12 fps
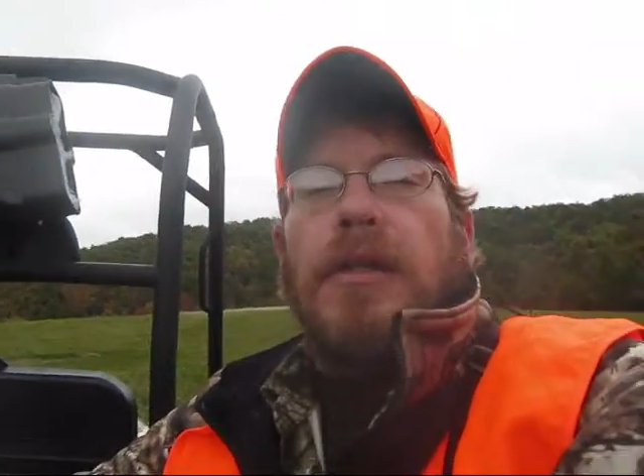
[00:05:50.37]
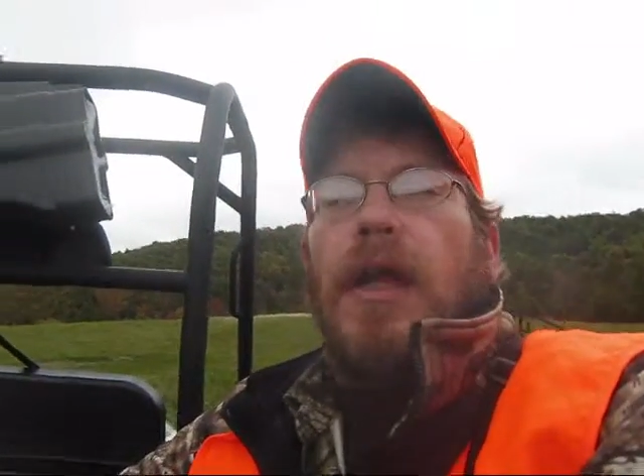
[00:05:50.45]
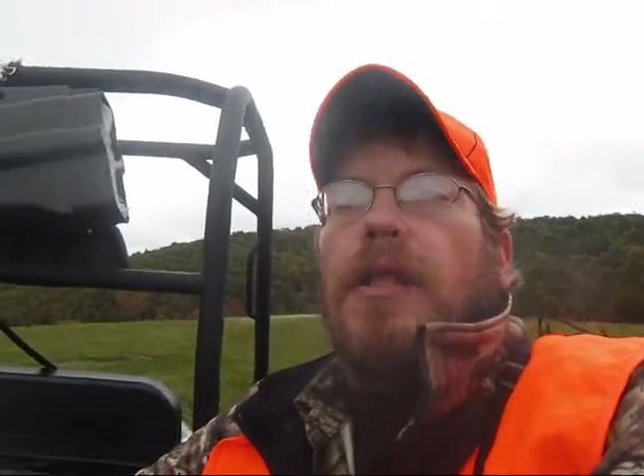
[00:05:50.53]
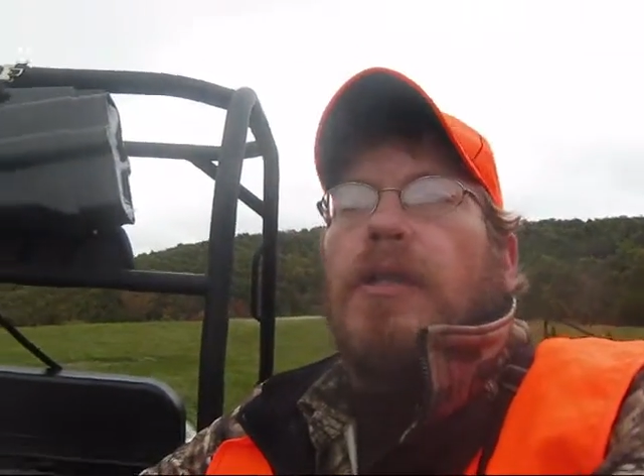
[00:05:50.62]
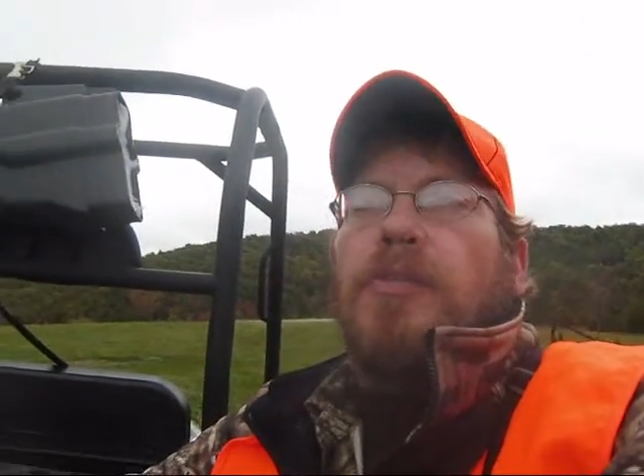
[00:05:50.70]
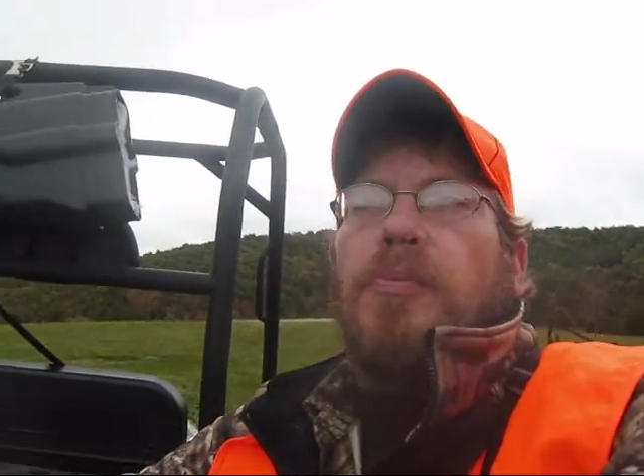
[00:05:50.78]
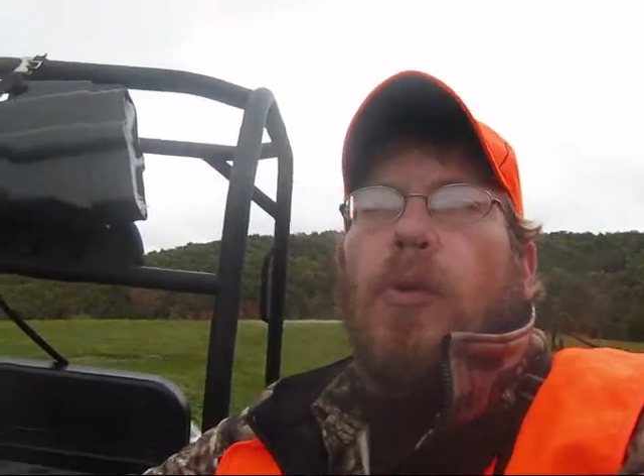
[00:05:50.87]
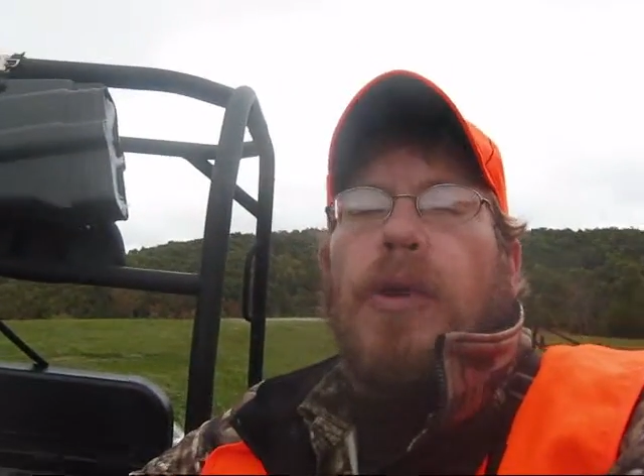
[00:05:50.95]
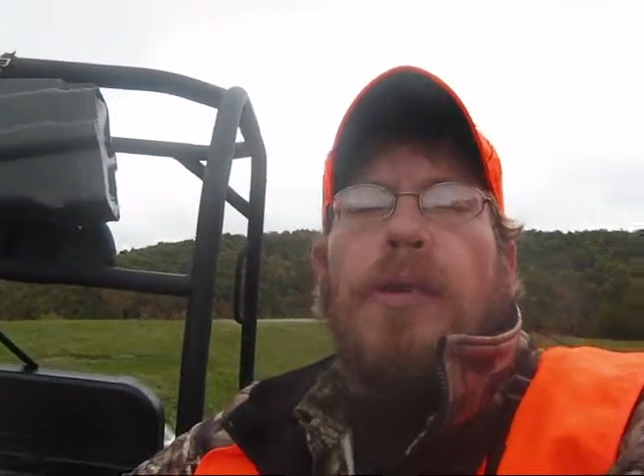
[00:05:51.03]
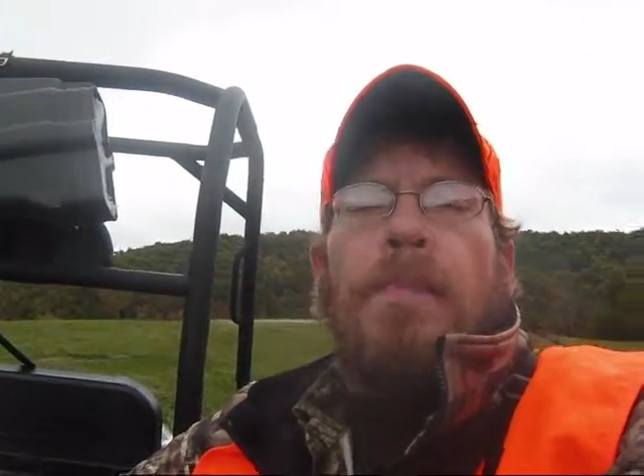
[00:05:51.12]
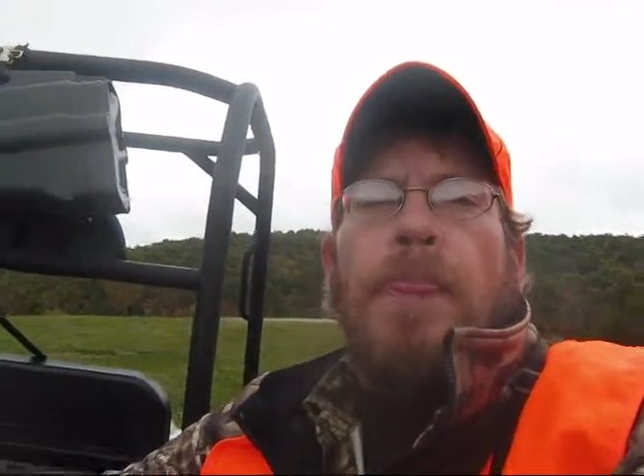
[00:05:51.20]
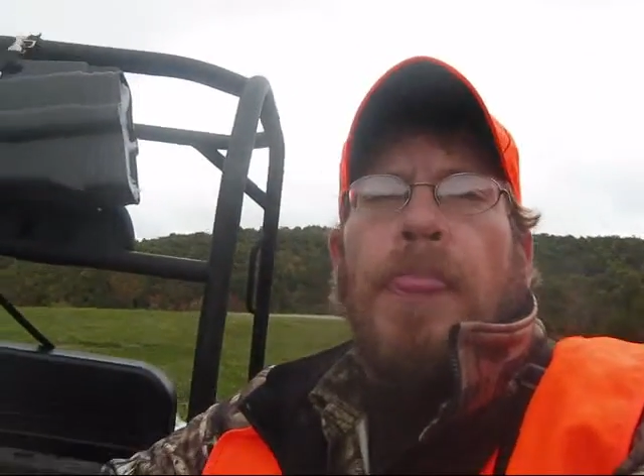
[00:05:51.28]
this
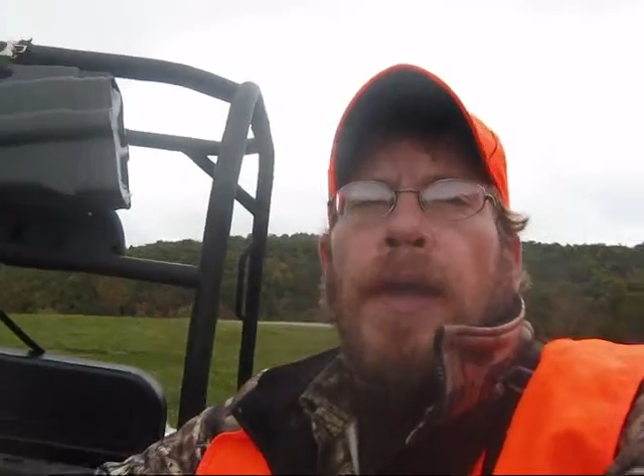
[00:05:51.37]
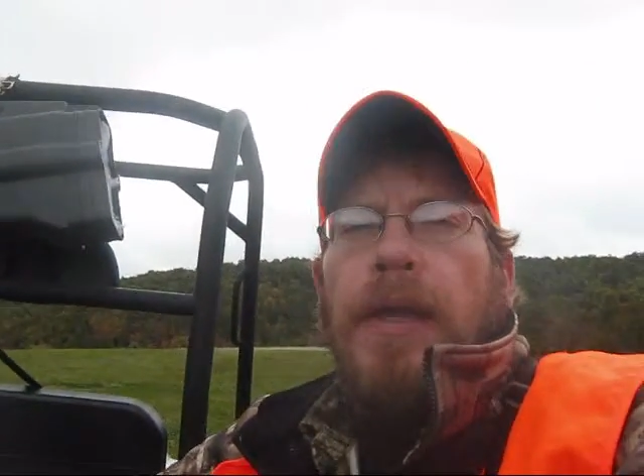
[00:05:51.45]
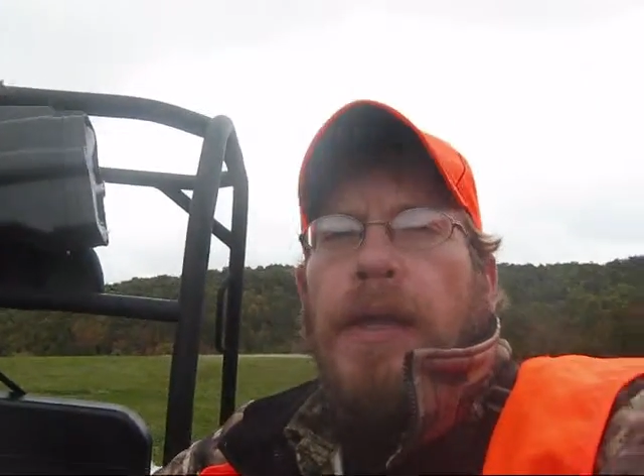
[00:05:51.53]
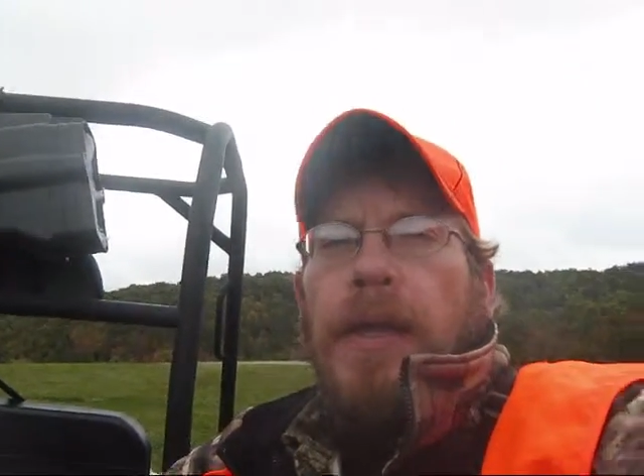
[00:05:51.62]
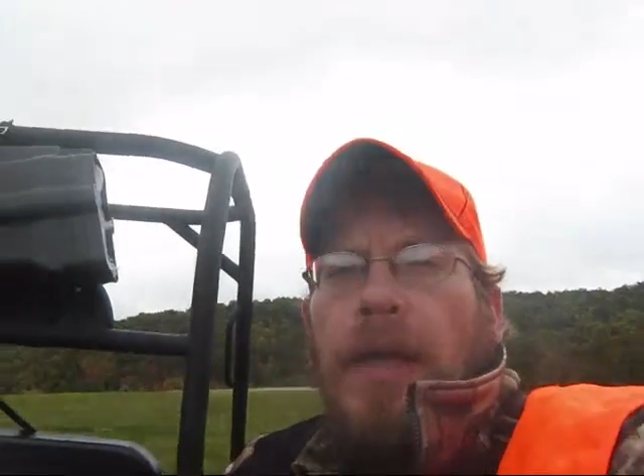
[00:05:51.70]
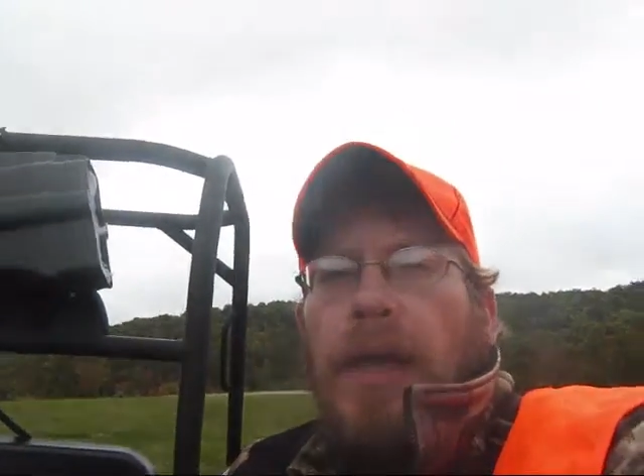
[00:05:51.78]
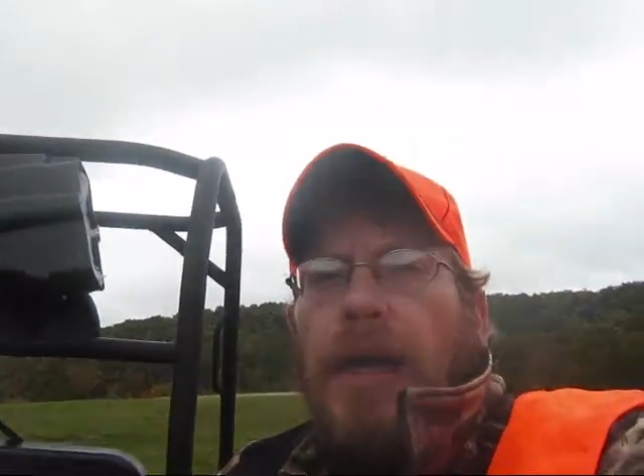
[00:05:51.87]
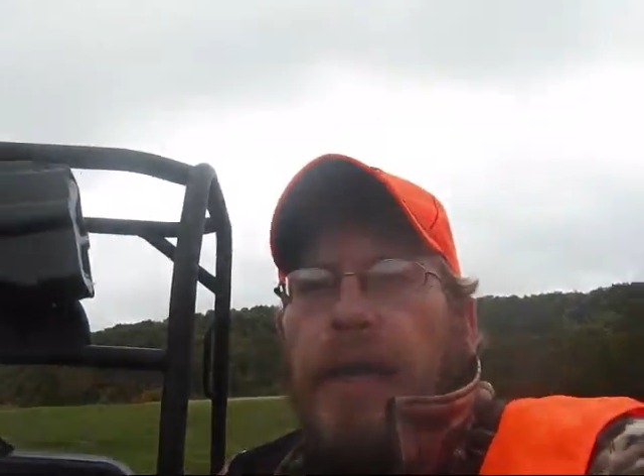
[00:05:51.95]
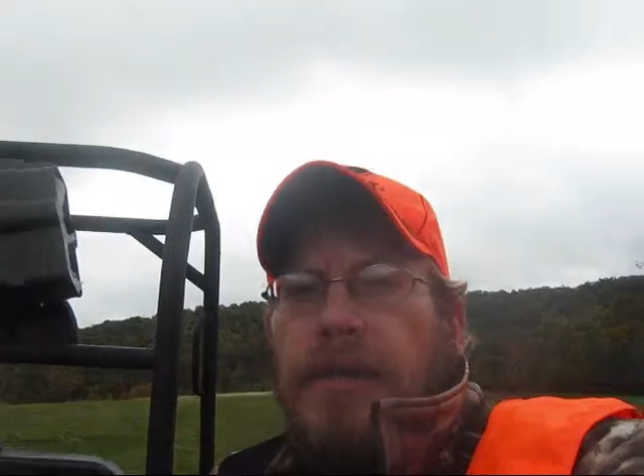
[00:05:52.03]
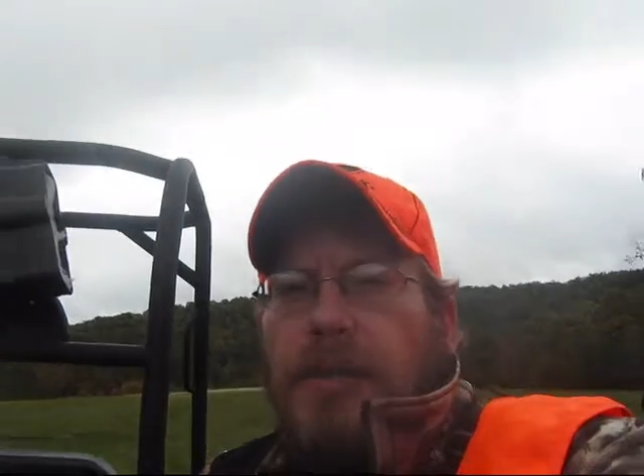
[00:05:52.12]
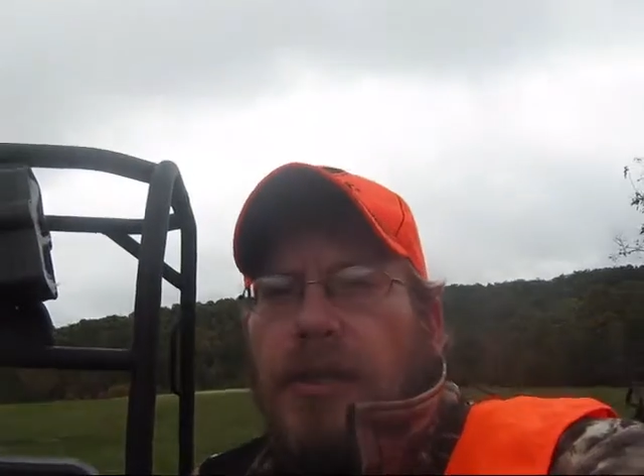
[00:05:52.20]
morning. I